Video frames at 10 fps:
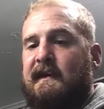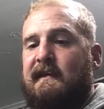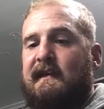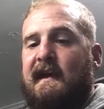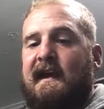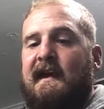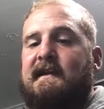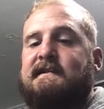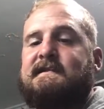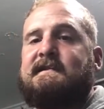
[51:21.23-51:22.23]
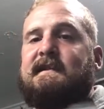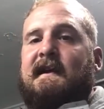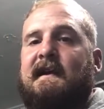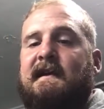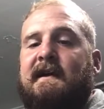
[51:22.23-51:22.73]
that has
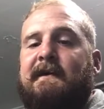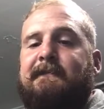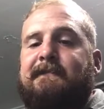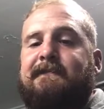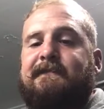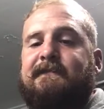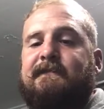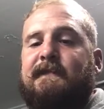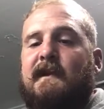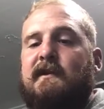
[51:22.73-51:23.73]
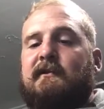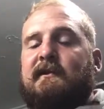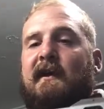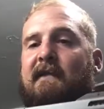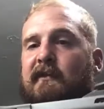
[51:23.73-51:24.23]
you have
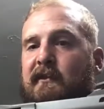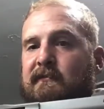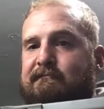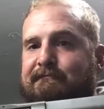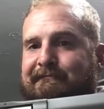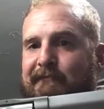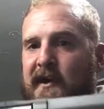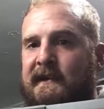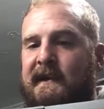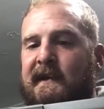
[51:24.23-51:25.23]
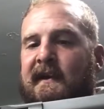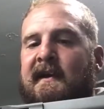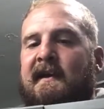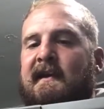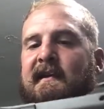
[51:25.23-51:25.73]
a little button here
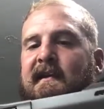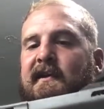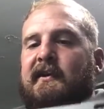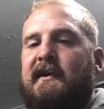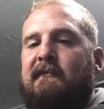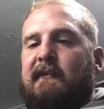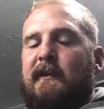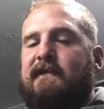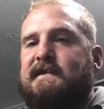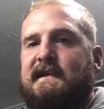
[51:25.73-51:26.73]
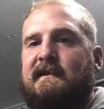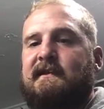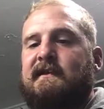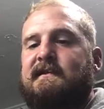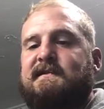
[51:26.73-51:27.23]
that you can remove the cylinder
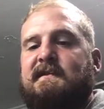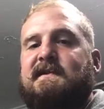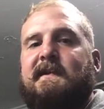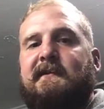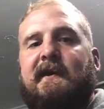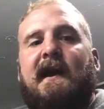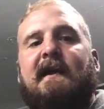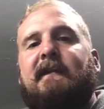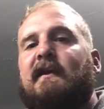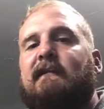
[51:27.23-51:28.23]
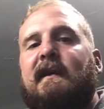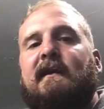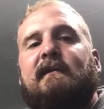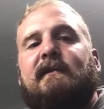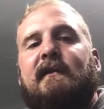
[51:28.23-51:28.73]
and switch it between 9mm,
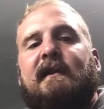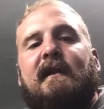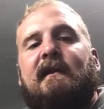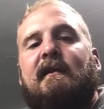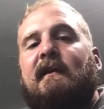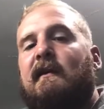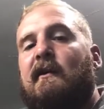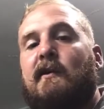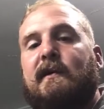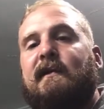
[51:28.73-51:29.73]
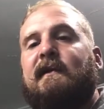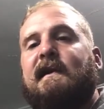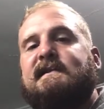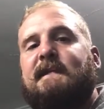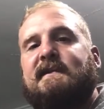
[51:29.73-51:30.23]
38 or 38
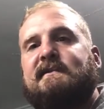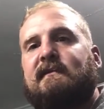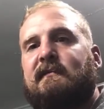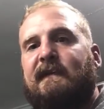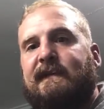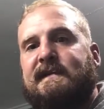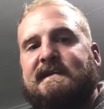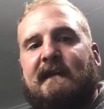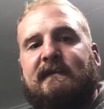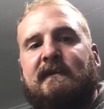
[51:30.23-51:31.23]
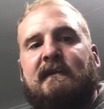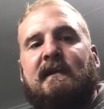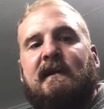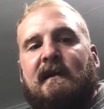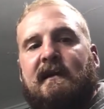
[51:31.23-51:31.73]
Special 357
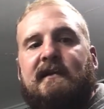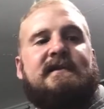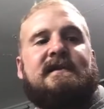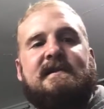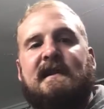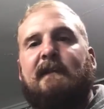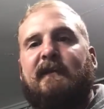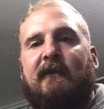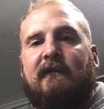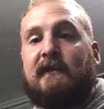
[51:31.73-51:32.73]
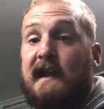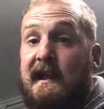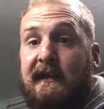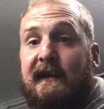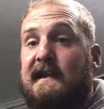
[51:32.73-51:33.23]
using the same revolver. I
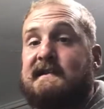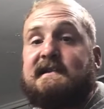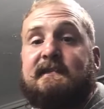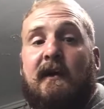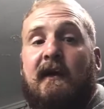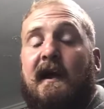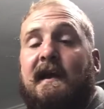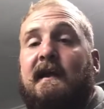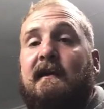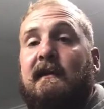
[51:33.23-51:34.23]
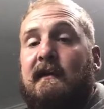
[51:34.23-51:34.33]
think that's a smart idea,